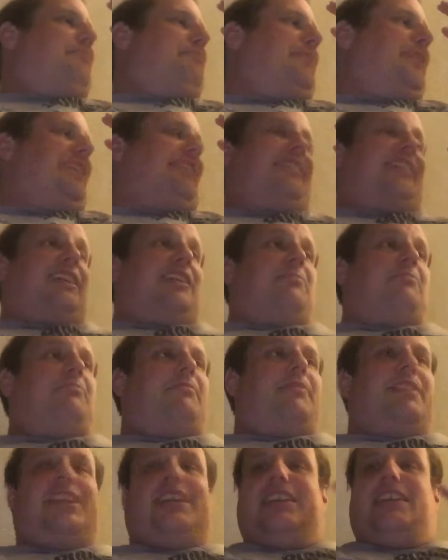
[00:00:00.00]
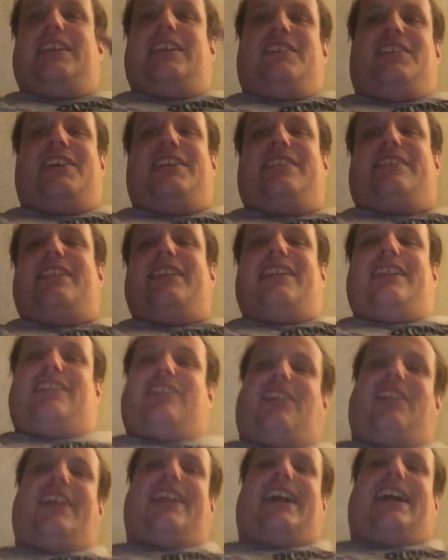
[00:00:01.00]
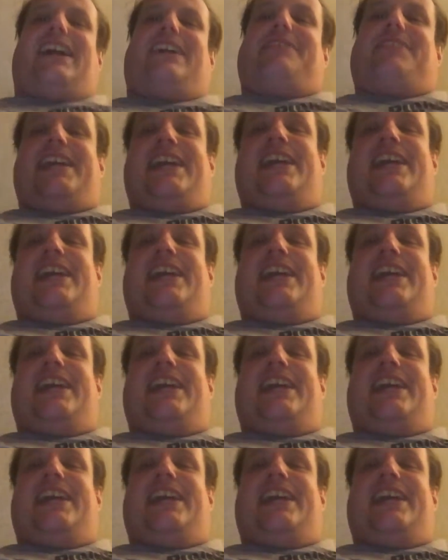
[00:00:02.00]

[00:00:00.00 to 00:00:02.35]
But anyways, that's all I got for